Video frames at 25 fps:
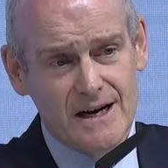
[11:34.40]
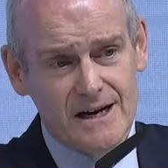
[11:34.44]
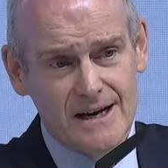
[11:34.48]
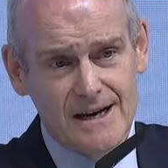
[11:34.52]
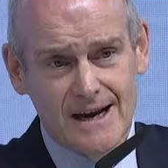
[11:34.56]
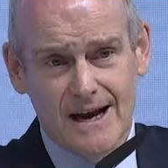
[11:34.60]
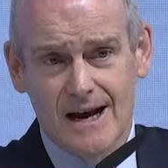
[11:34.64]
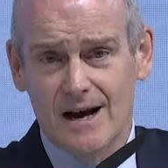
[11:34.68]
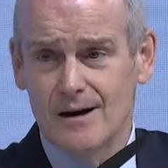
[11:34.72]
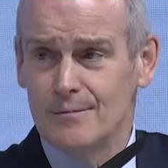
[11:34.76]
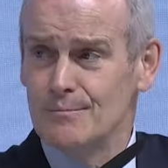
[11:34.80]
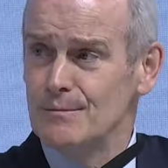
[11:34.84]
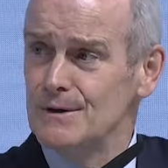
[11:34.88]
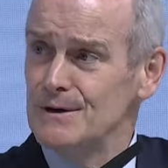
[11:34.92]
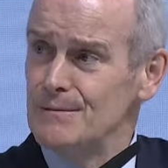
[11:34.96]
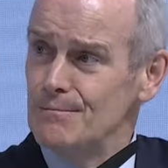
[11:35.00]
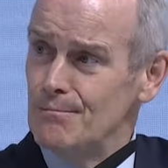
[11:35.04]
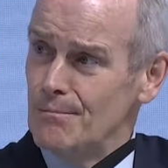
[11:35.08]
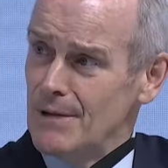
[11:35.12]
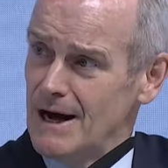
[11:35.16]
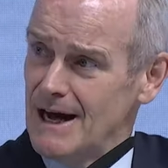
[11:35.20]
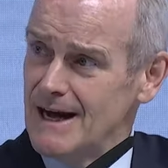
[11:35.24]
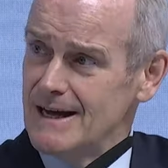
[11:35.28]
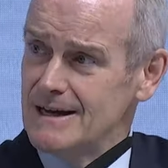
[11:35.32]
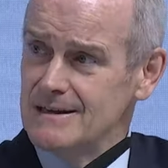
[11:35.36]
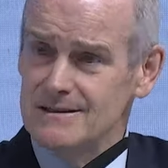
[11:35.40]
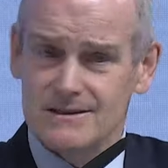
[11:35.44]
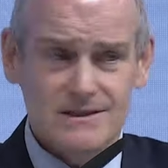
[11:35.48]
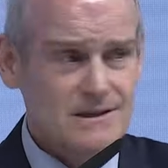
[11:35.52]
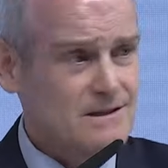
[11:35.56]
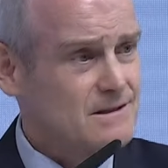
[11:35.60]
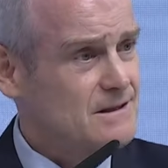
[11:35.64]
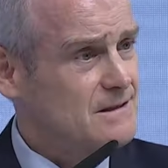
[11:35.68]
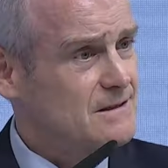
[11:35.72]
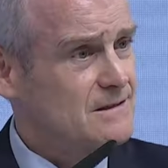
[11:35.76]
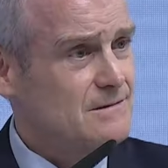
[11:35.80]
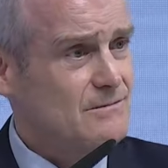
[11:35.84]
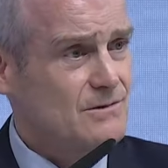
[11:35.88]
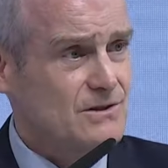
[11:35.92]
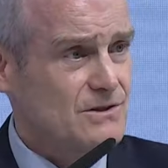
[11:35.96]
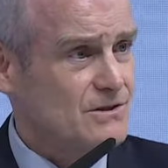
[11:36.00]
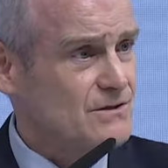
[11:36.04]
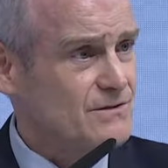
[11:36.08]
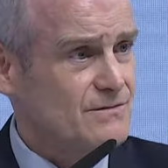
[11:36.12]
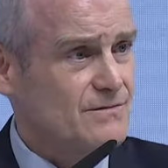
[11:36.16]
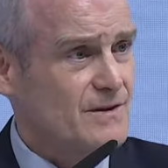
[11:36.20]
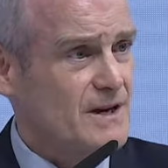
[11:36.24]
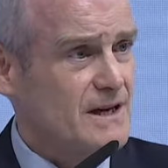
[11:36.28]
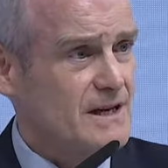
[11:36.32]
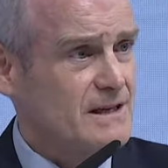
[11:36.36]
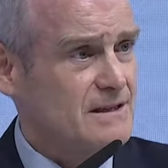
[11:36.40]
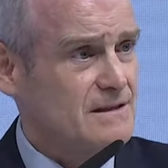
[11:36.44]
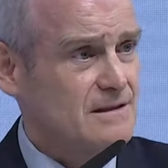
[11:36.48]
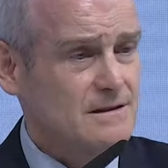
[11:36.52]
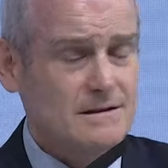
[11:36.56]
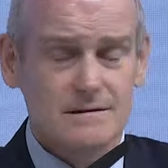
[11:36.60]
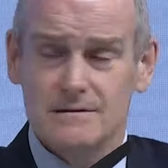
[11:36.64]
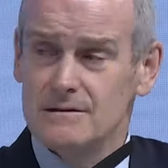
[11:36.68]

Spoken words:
an incumbent bias, which is fine.